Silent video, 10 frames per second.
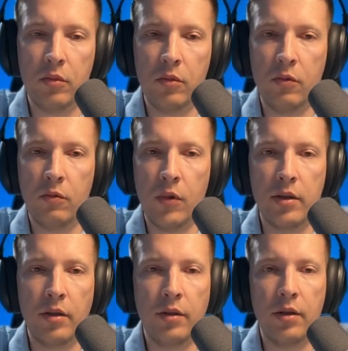
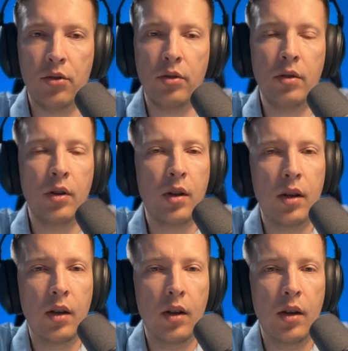Wise decision.
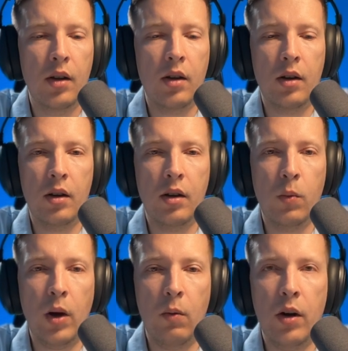
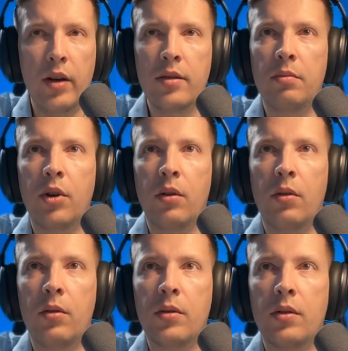Why wise?
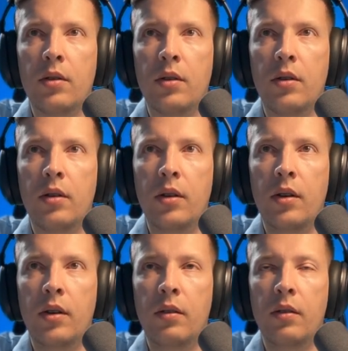Because
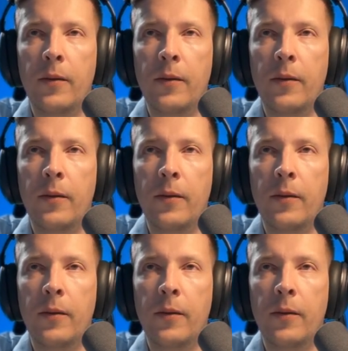in